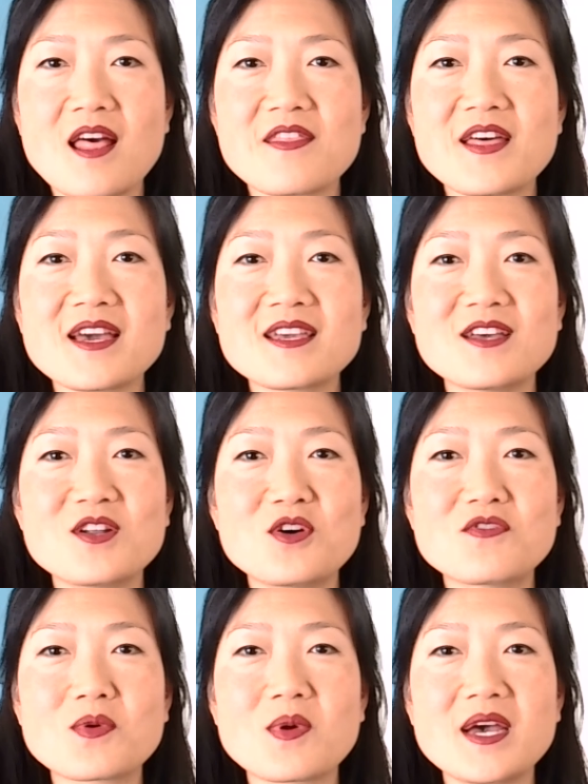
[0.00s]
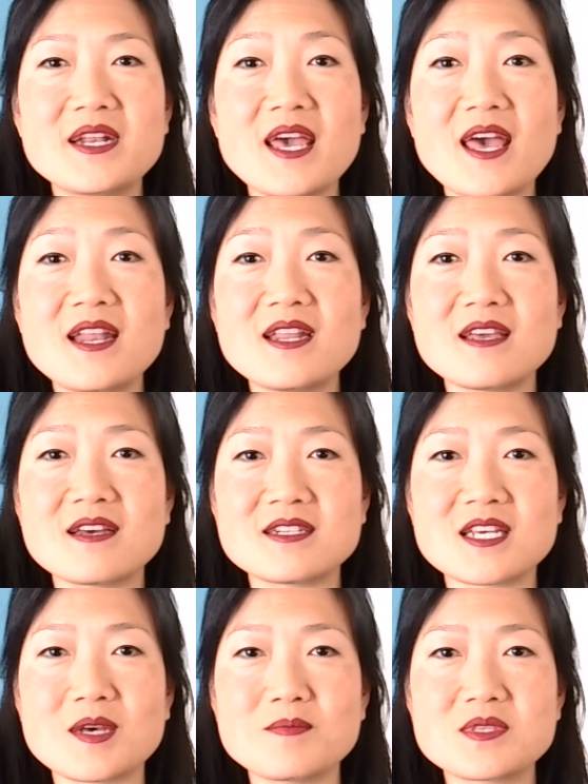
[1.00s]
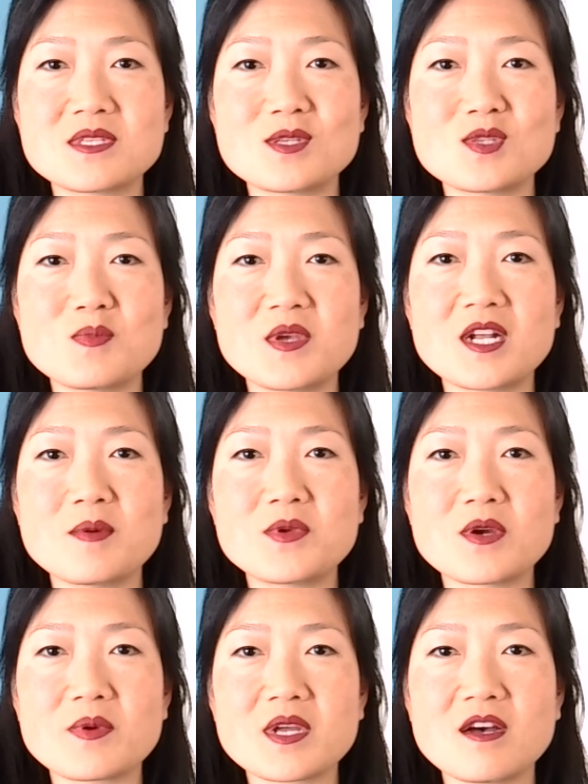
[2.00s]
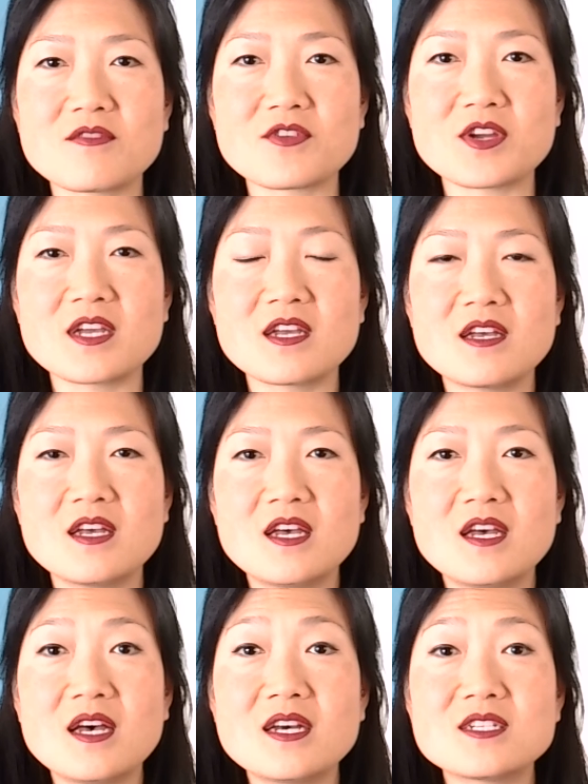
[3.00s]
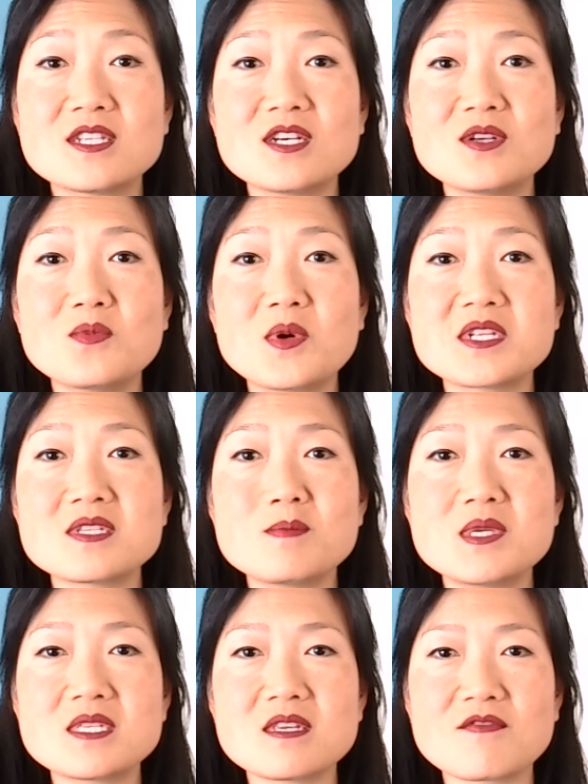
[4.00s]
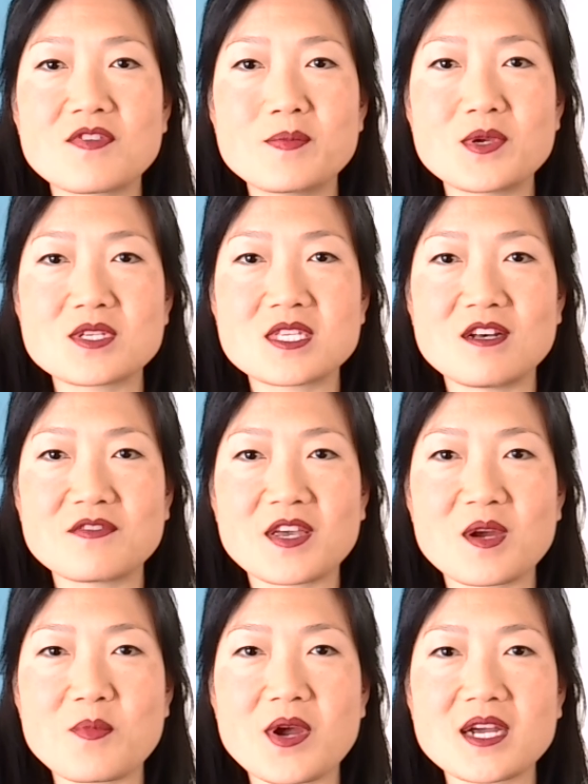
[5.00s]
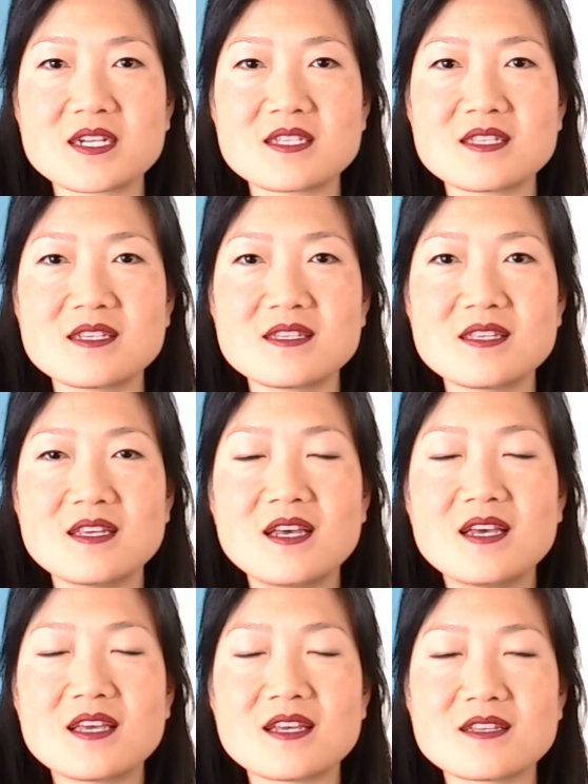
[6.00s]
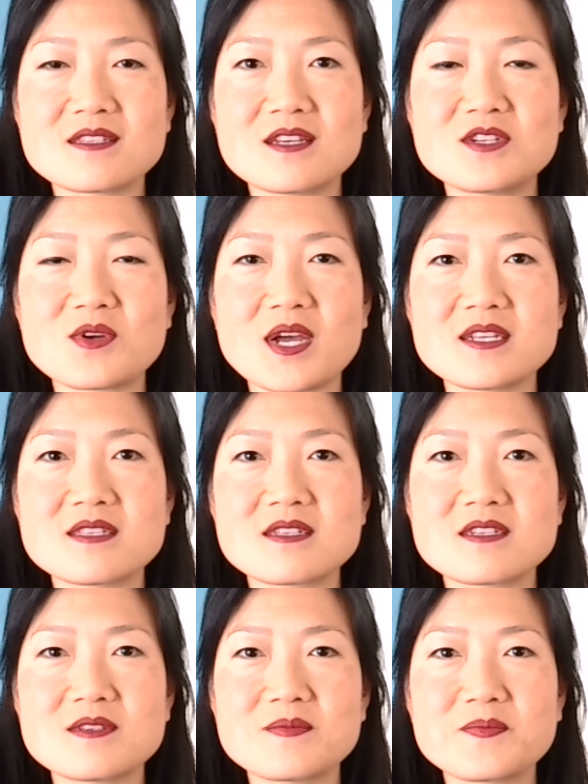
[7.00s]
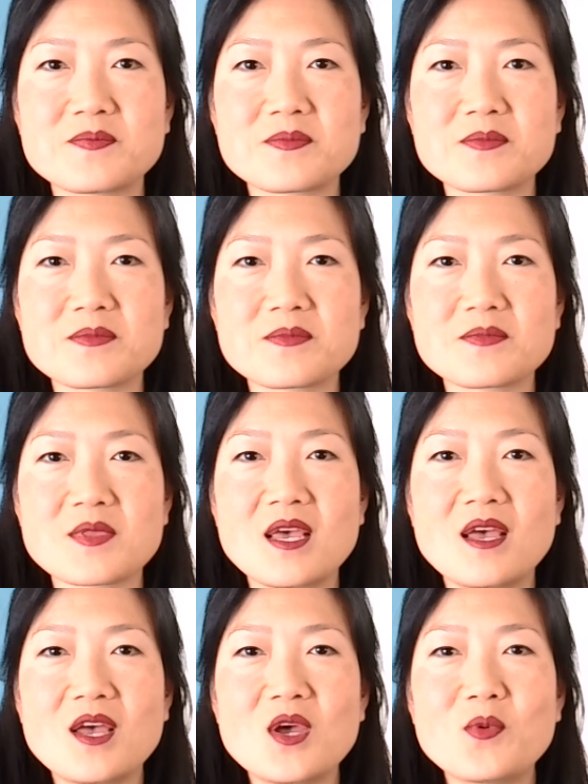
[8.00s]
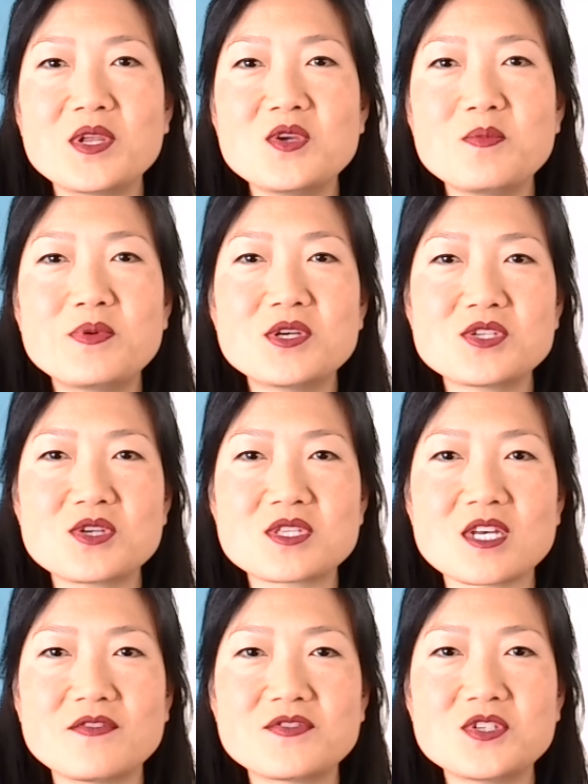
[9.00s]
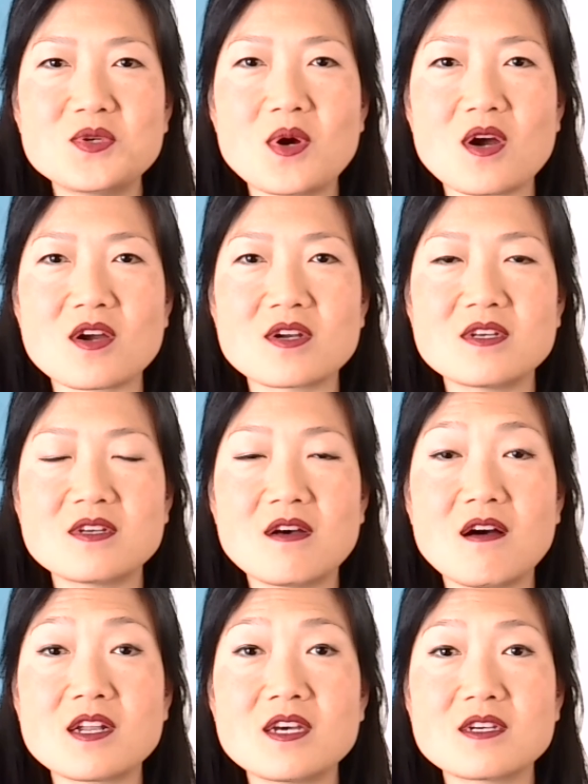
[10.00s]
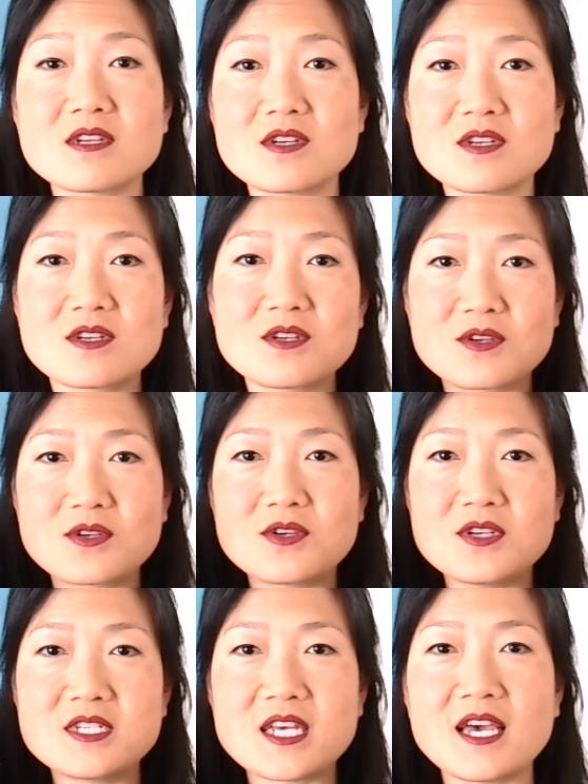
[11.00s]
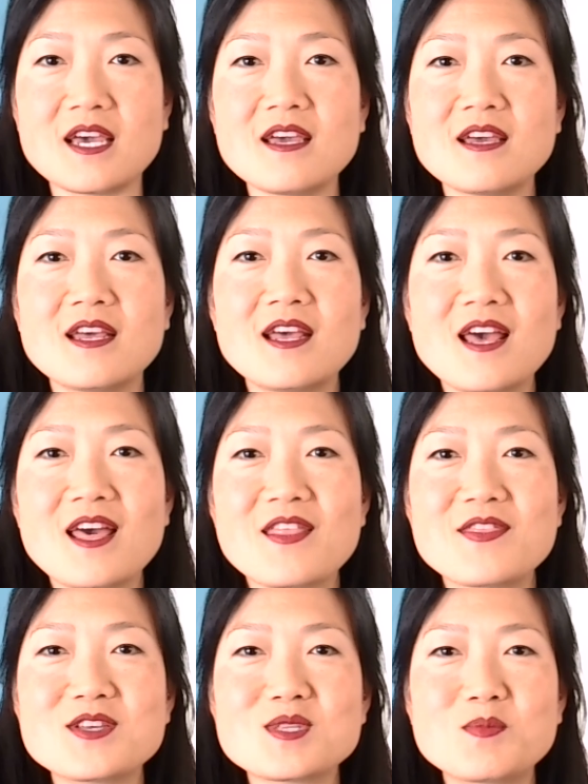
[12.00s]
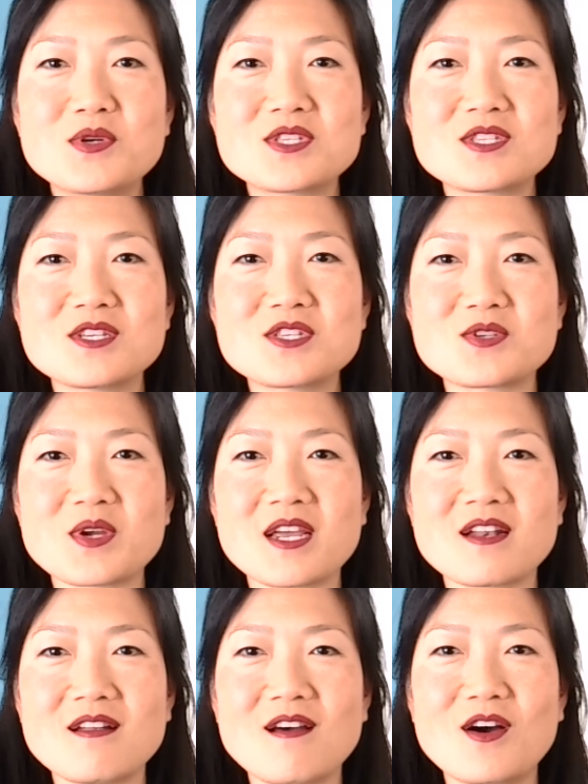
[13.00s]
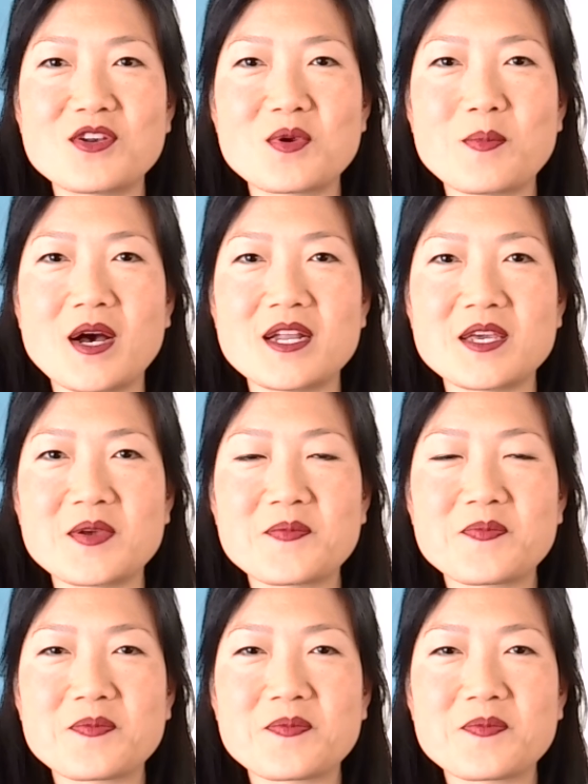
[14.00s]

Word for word: that can override any attempts to speed up your recovery until what is missing from your self care practices is addressed. When you push yourself too hard on a good day, this puts a strain on your body.